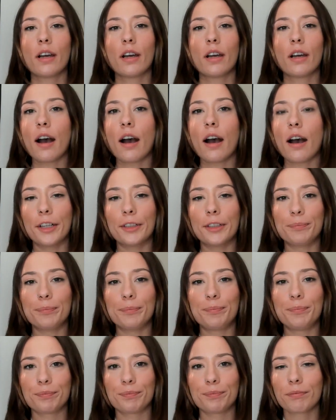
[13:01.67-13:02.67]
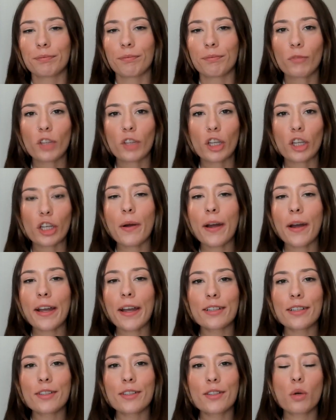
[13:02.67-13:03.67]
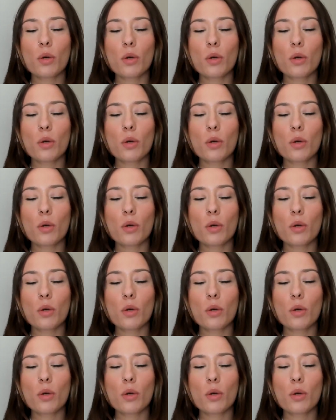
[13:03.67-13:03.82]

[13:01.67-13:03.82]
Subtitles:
I could see a